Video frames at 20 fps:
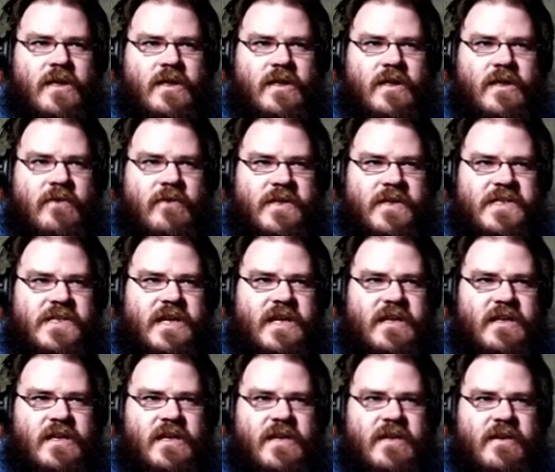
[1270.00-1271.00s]
If I stand
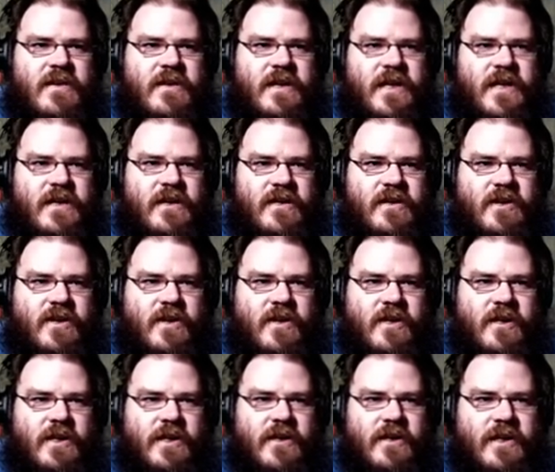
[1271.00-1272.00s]
here, I can call
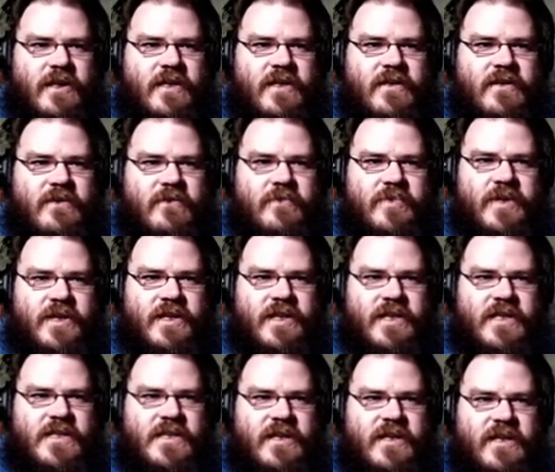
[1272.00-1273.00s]
Elliot, but
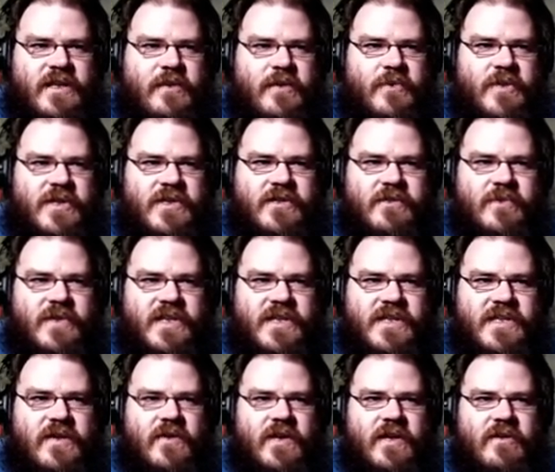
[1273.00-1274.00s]
he's not coming to me,
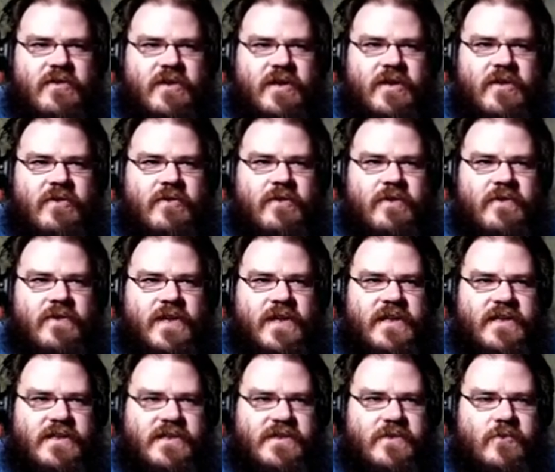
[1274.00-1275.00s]
so I don't know if that
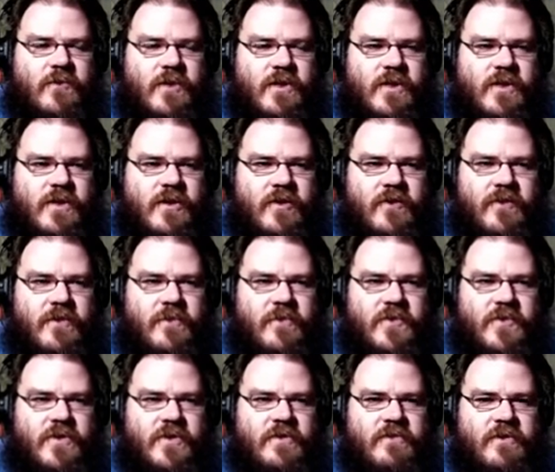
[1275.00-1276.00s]
doesn't work or if I'm
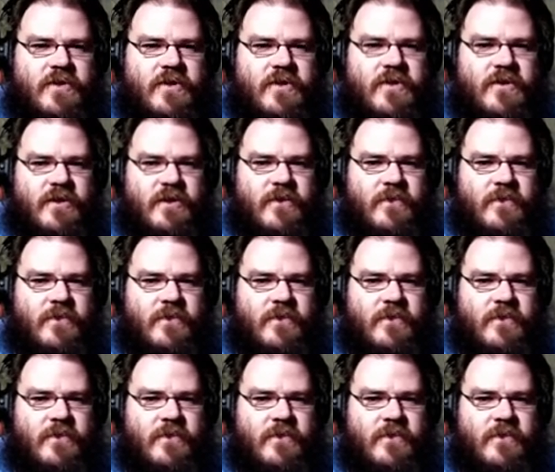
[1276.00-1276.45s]
doing it wrong.